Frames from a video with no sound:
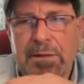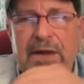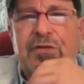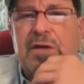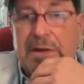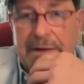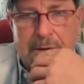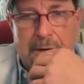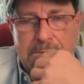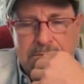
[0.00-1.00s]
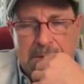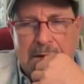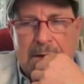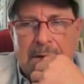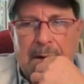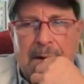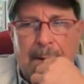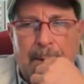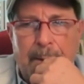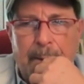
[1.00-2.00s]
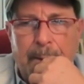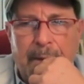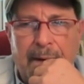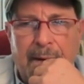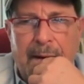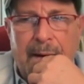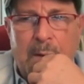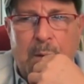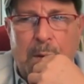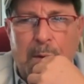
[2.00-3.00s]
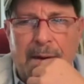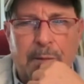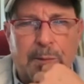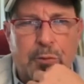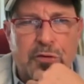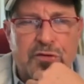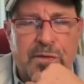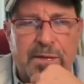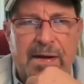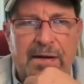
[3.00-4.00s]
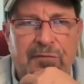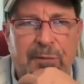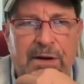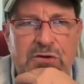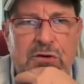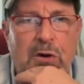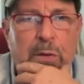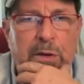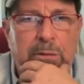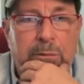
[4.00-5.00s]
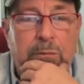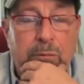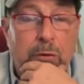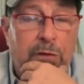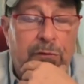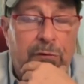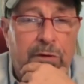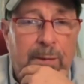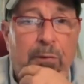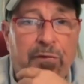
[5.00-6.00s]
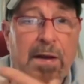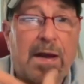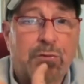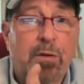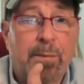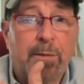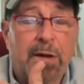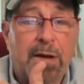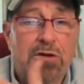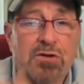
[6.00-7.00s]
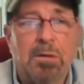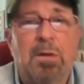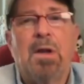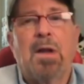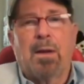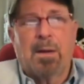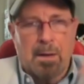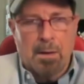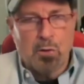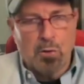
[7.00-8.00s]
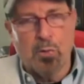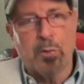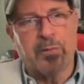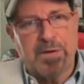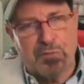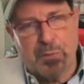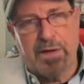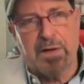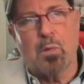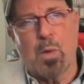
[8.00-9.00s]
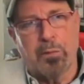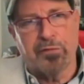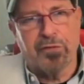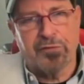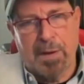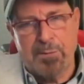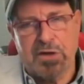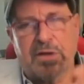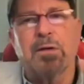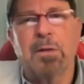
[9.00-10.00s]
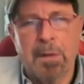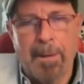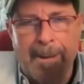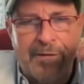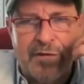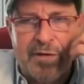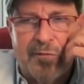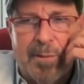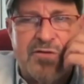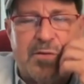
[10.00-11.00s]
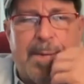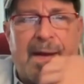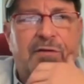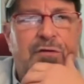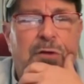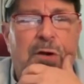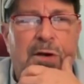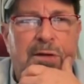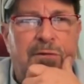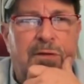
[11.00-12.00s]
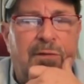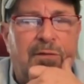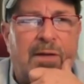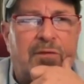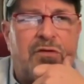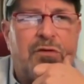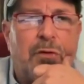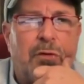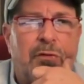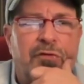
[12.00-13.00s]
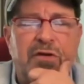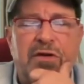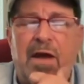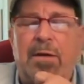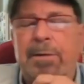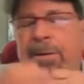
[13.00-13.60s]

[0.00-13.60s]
less clear, and we weren't able to push for that information. All we were concerned about was the actual communication, who it was between, what was the subject, and that's the information we passed along. If you haven't heard or seen that,